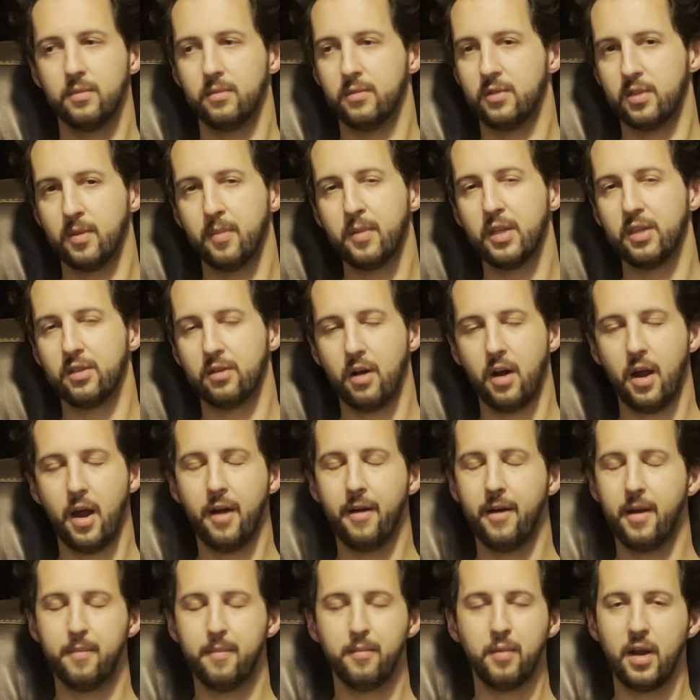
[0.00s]
Some of these are
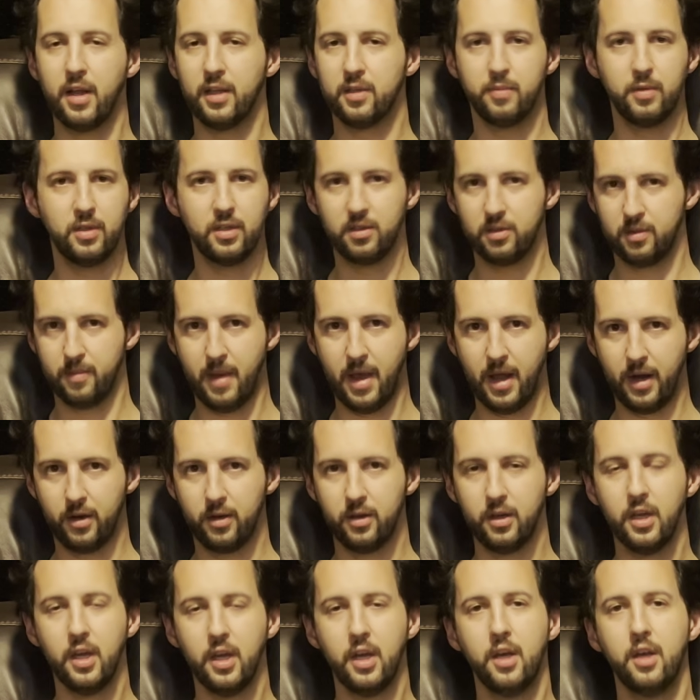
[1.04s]
higher end brands, but it doesn't
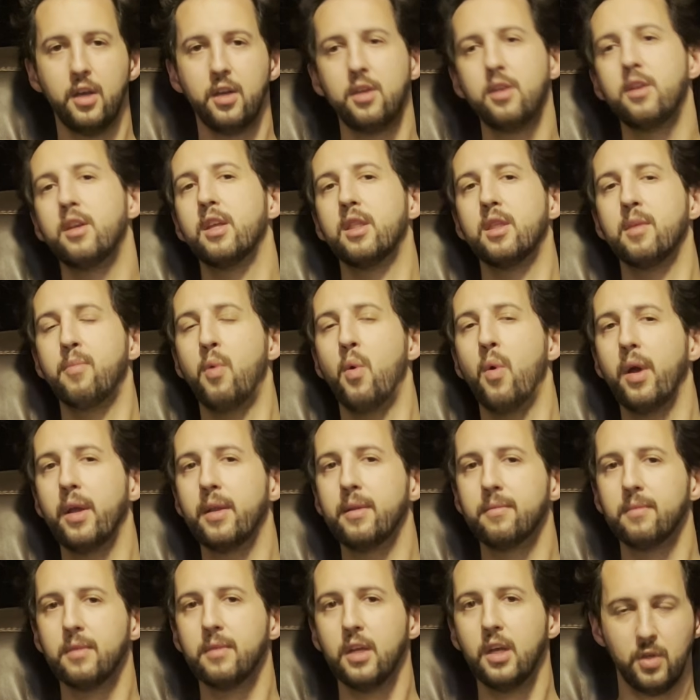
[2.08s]
matter. You get the
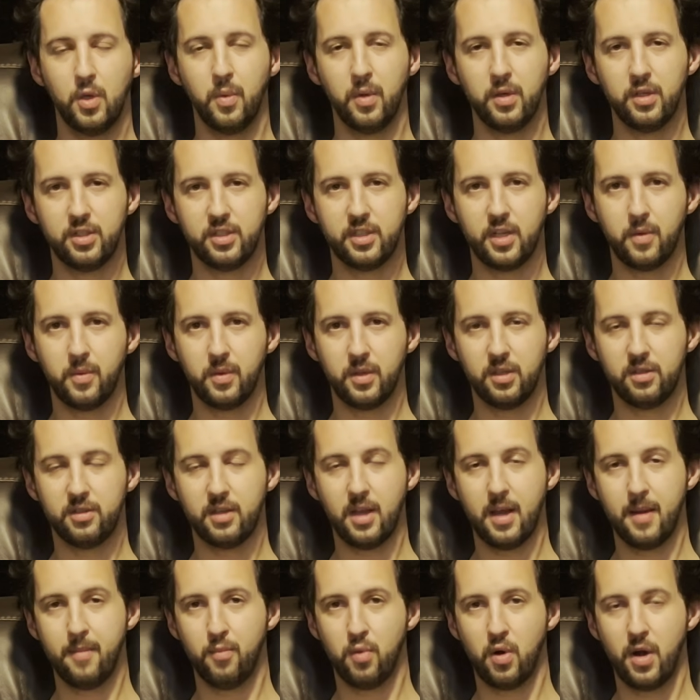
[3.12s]
point. You want to stick with the
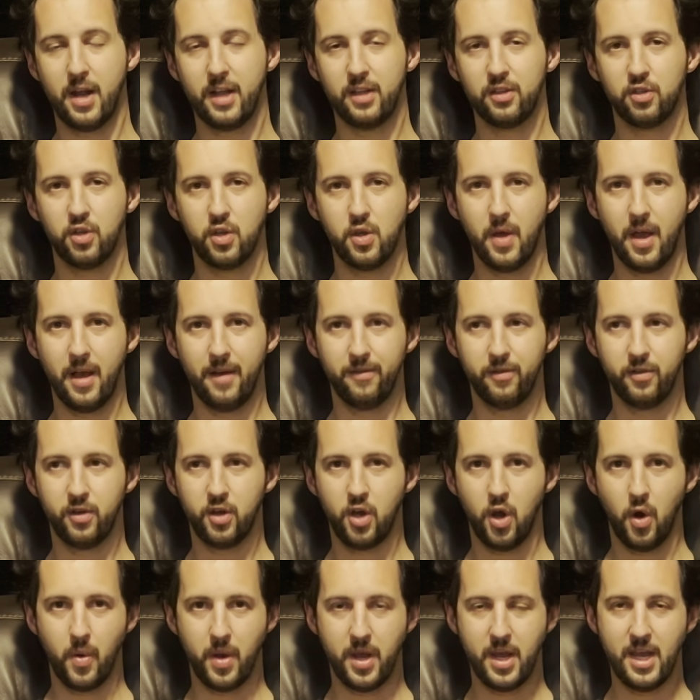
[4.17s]
same brand so you have
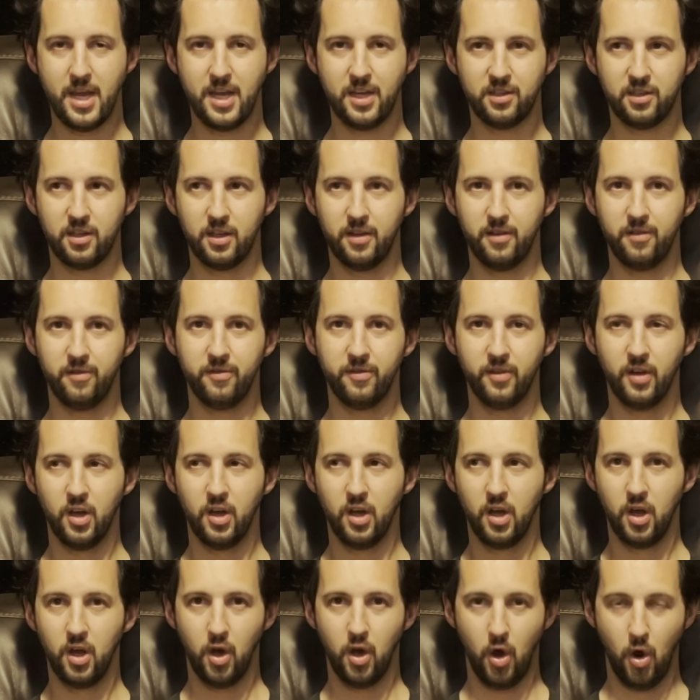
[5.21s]
cohesive
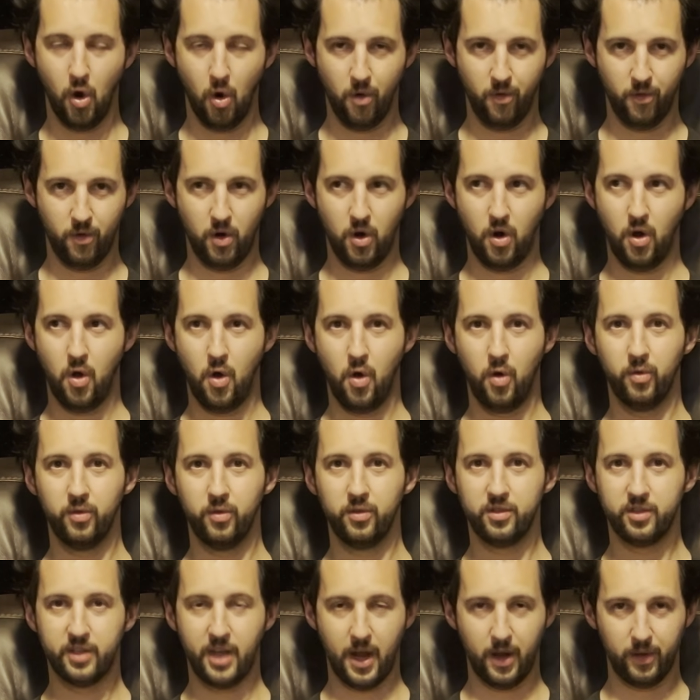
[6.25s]
overall
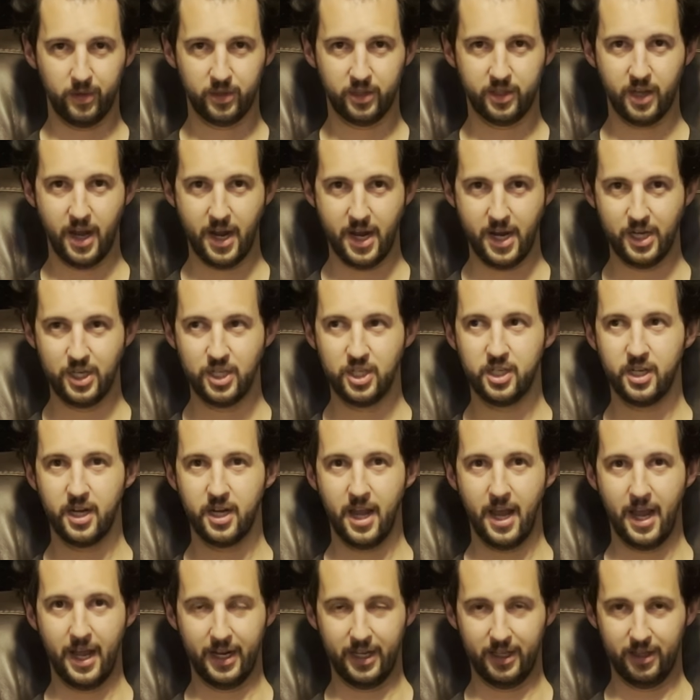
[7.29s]
soundstage
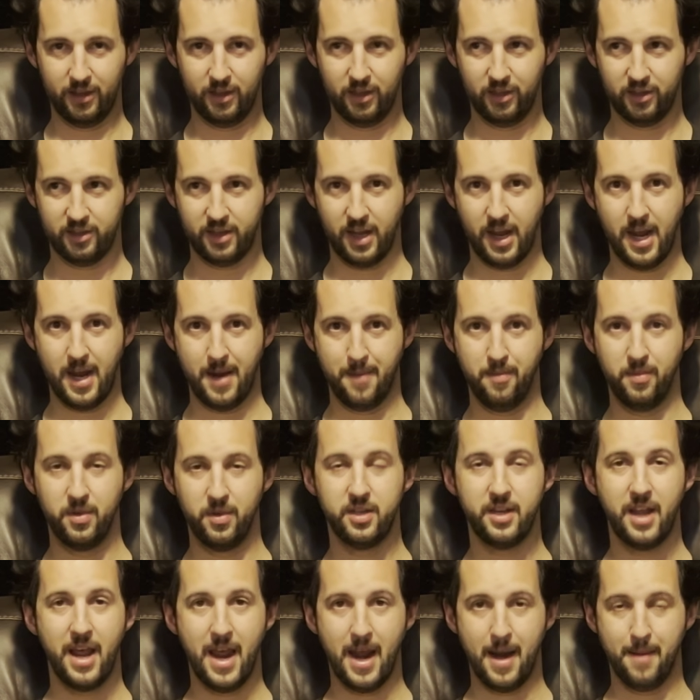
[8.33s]
and the same
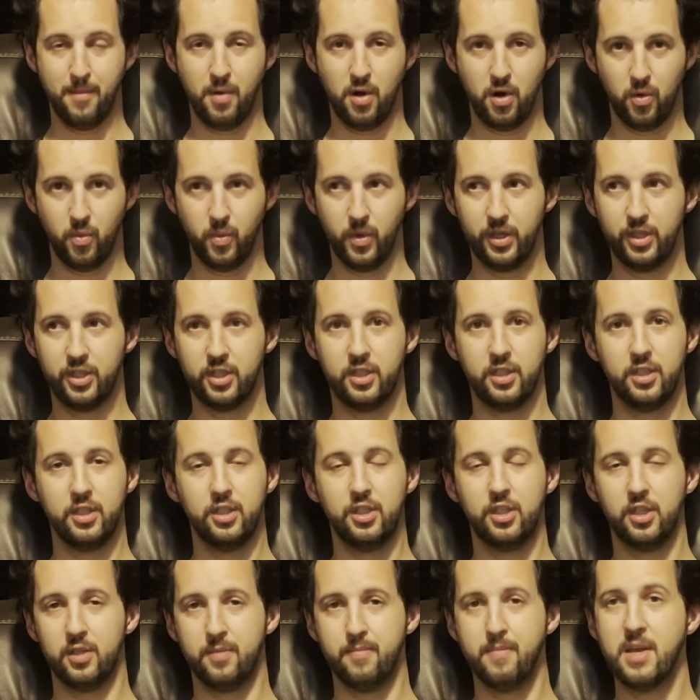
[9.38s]
timbre, which
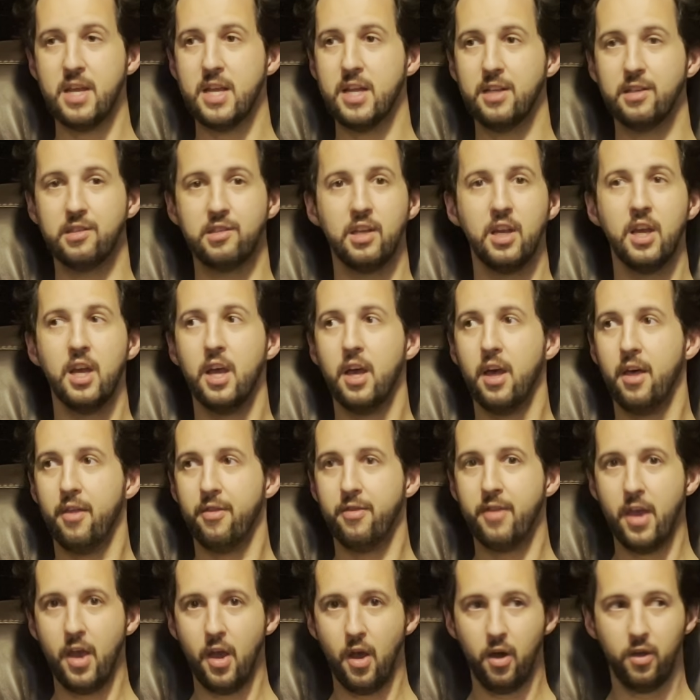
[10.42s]
just means
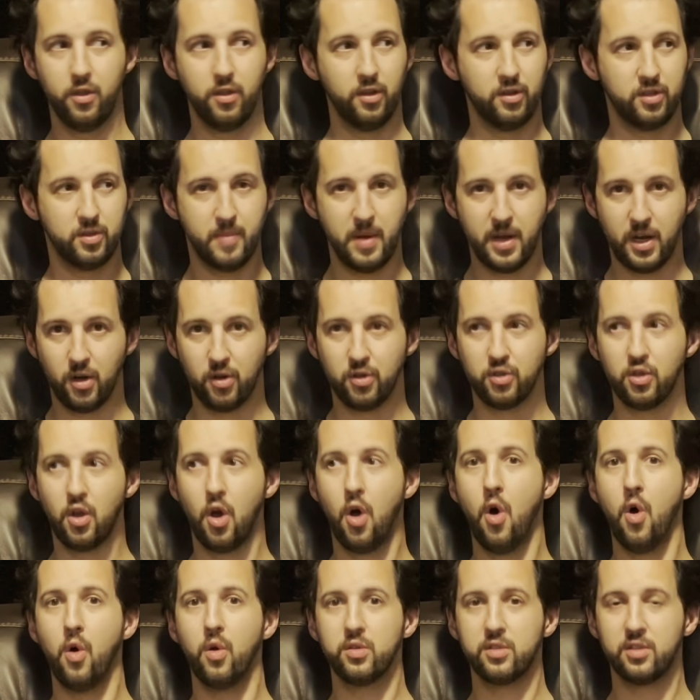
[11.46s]
the speakers
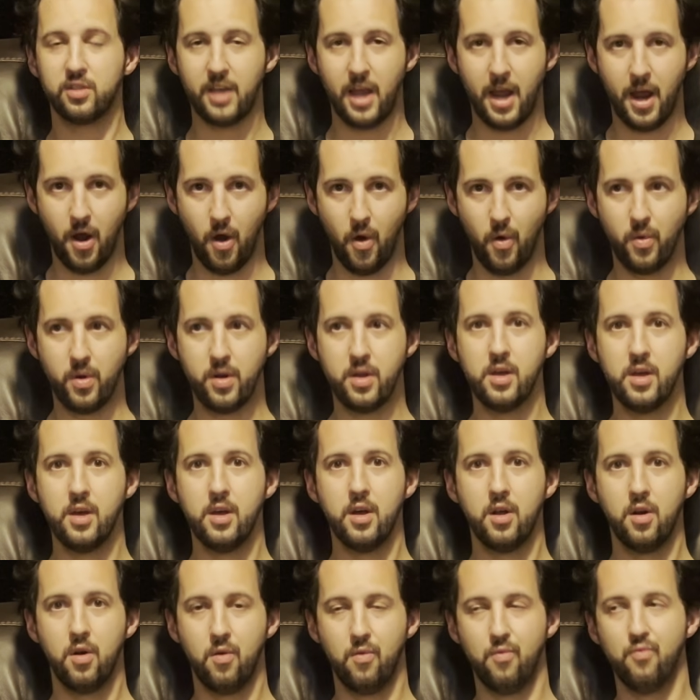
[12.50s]
all sound
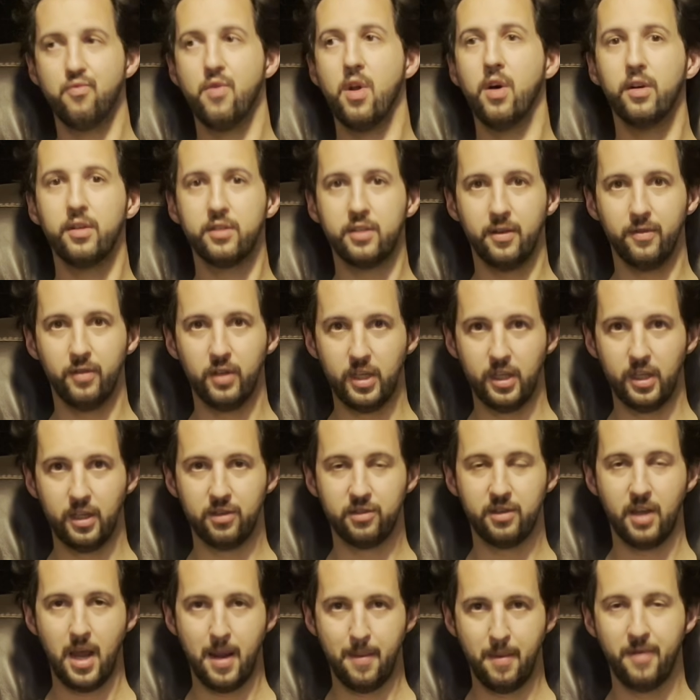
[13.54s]
relatively the
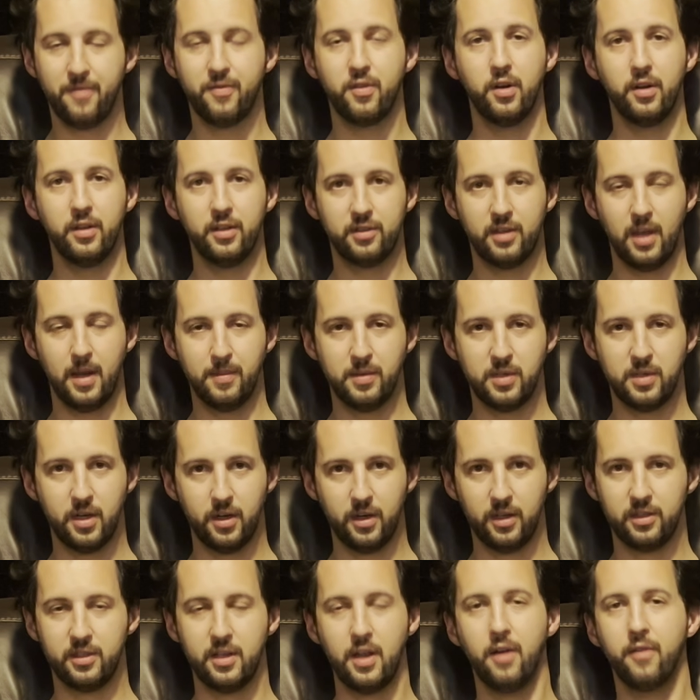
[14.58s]
same if they're in the same
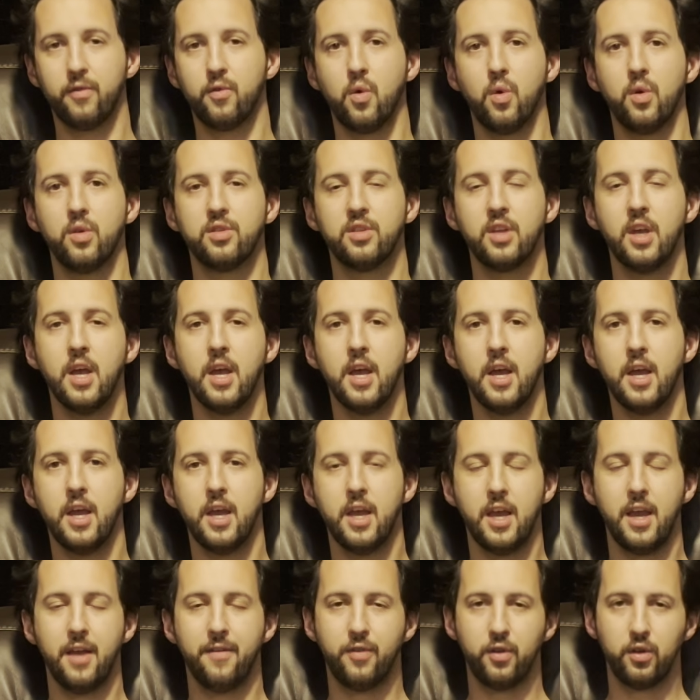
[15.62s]
series. Now, of course,
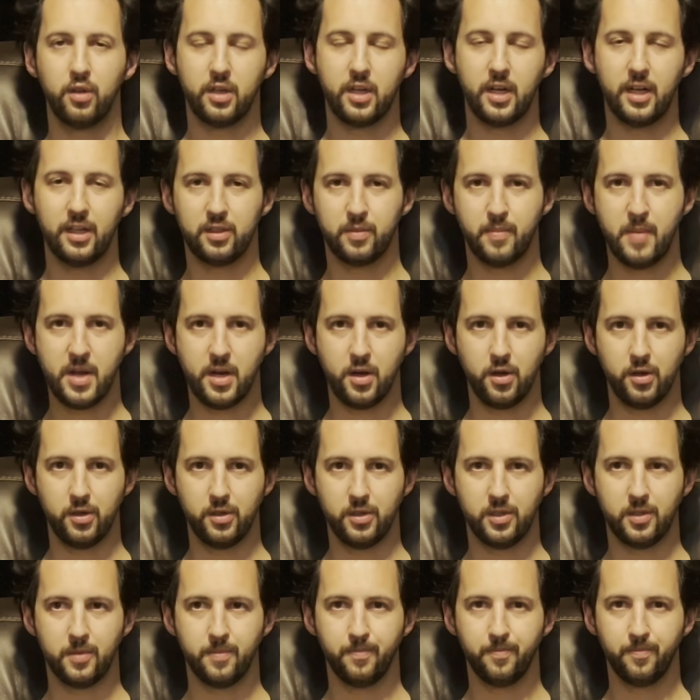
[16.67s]
if you're looking at
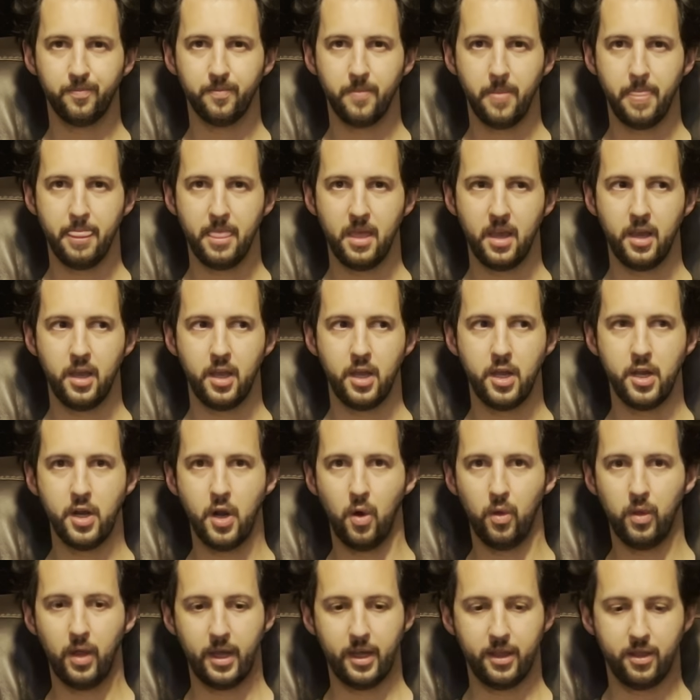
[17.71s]
speakers,
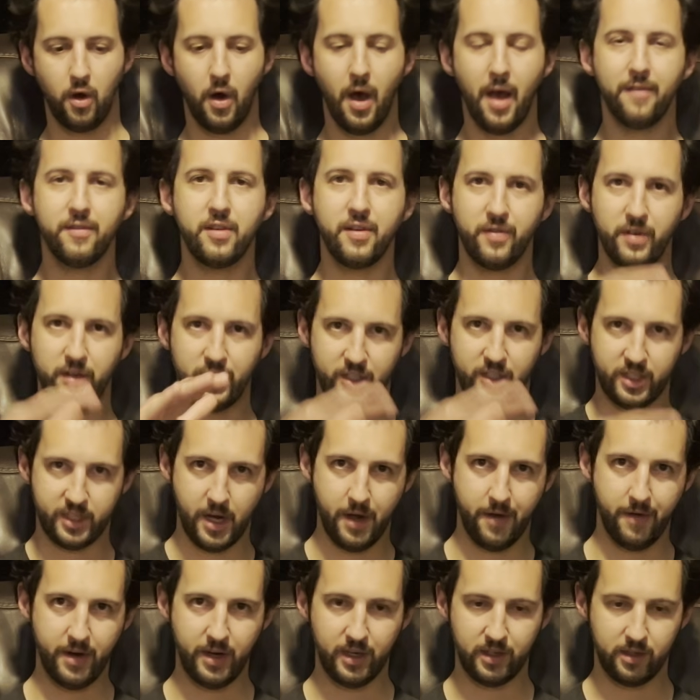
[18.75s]
like they'll have different
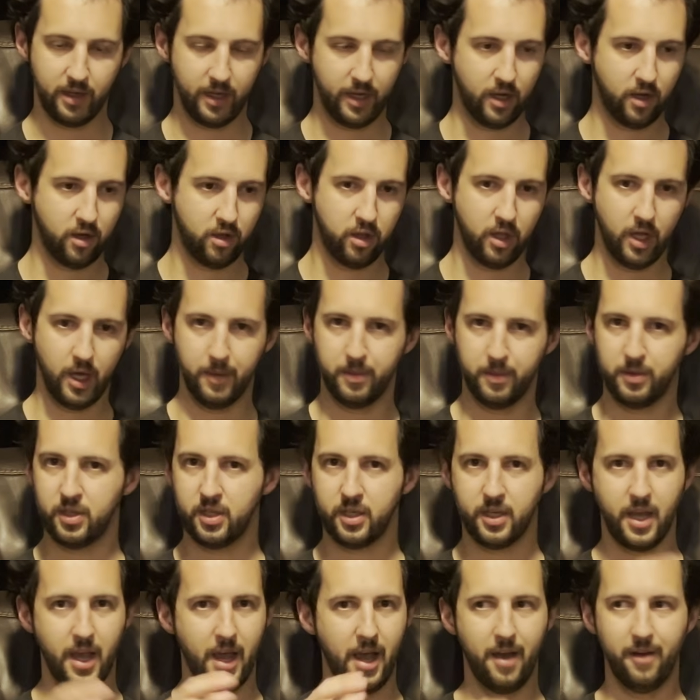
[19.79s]
series, like
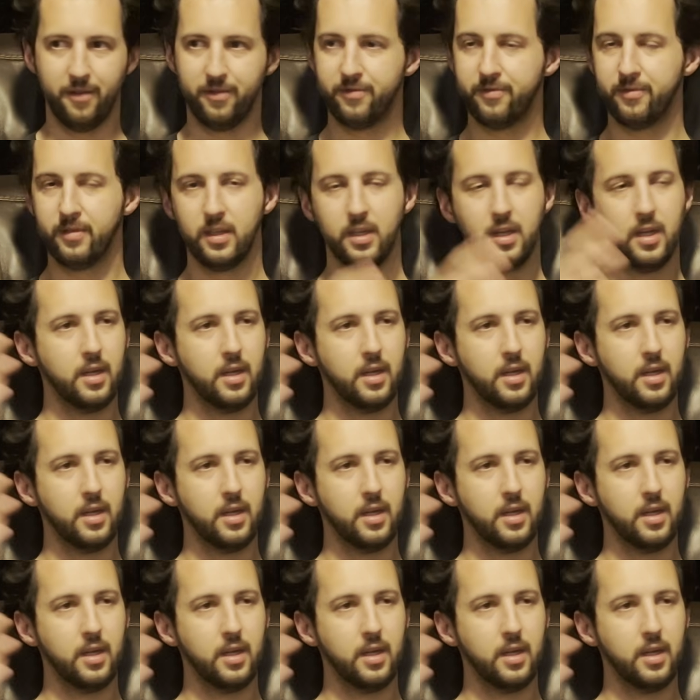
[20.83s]
Klipsch, Kef,